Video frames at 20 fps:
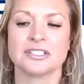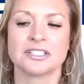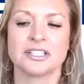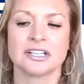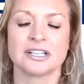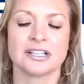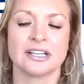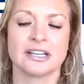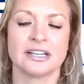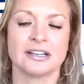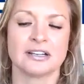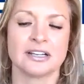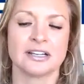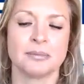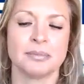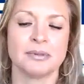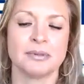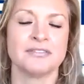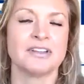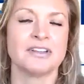A
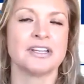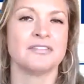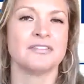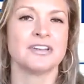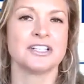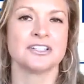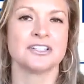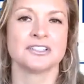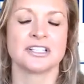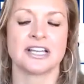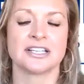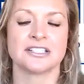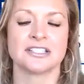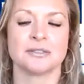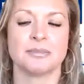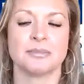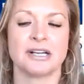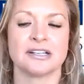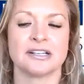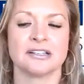couple of individuals asked
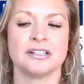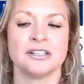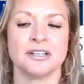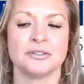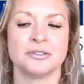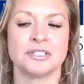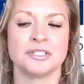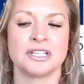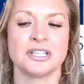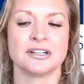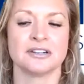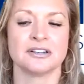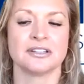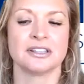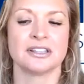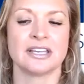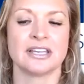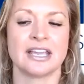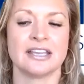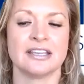about closing or
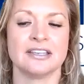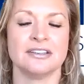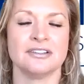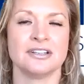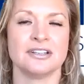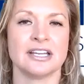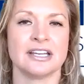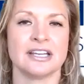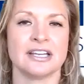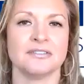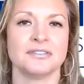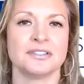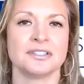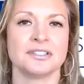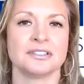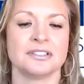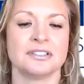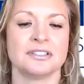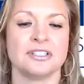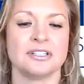thank you
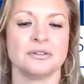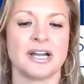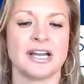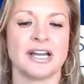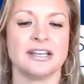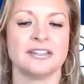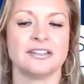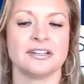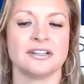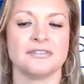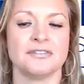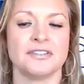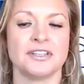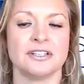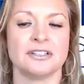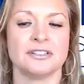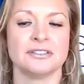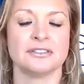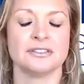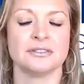gifts. Do either of
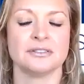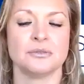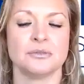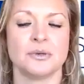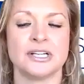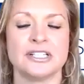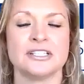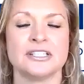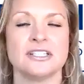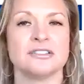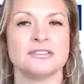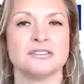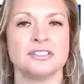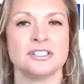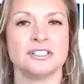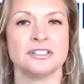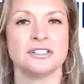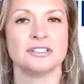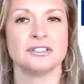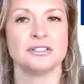you, what do you
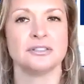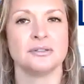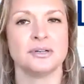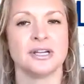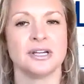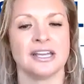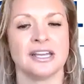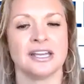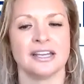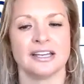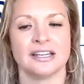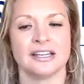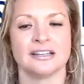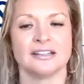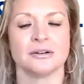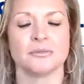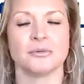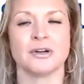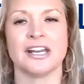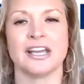do
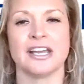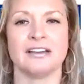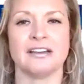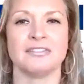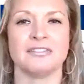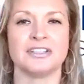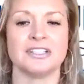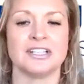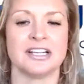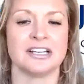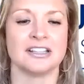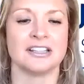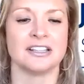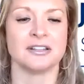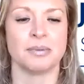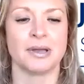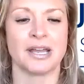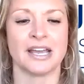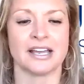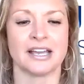or what have you done in the
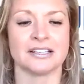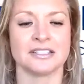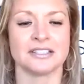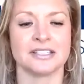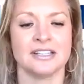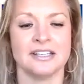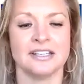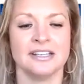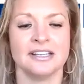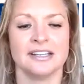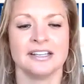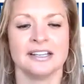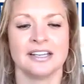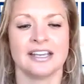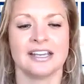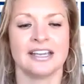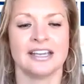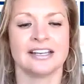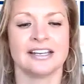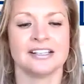past?
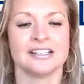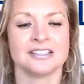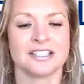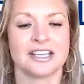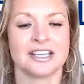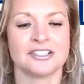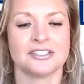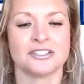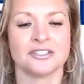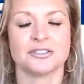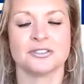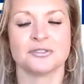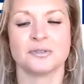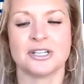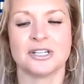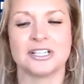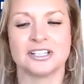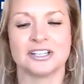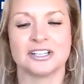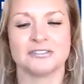And looks like Drew's
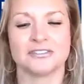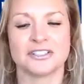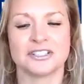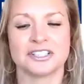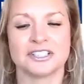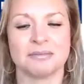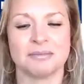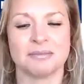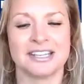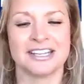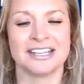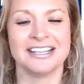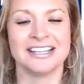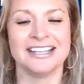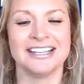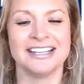reaching for something.